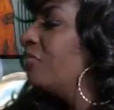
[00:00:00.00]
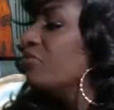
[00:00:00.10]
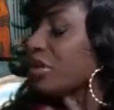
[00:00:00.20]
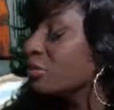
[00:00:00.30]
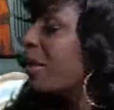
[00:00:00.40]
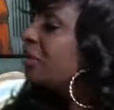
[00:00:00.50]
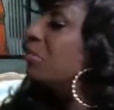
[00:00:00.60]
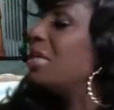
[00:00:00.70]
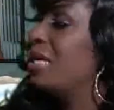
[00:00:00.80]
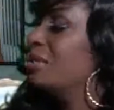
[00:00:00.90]
and respect
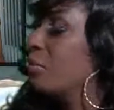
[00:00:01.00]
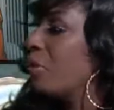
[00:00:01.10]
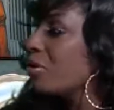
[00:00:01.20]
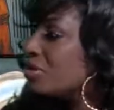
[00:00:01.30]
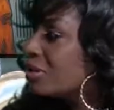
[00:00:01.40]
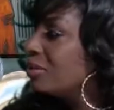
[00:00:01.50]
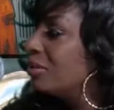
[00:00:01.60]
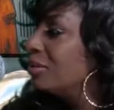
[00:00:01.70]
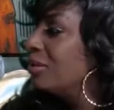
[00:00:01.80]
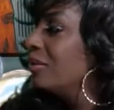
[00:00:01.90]
me as a
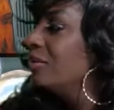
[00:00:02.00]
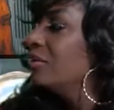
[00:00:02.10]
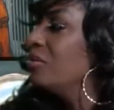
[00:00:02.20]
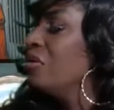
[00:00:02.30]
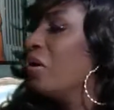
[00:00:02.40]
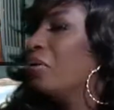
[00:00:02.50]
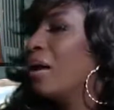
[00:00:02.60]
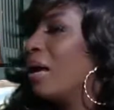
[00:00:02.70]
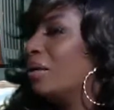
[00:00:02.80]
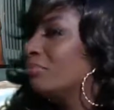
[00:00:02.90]
person, you know,
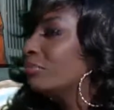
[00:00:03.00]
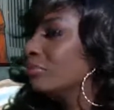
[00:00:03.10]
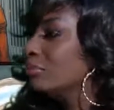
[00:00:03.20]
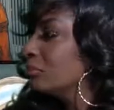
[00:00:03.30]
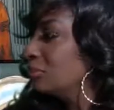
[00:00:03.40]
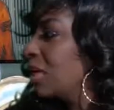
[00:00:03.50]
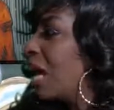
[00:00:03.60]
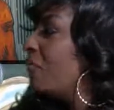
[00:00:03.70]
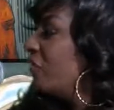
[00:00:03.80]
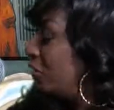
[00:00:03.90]

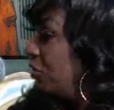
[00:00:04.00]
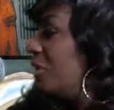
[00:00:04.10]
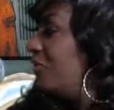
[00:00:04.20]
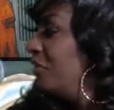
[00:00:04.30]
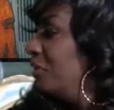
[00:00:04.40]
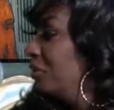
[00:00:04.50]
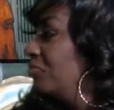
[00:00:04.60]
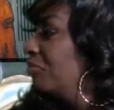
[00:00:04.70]
I'm very grateful.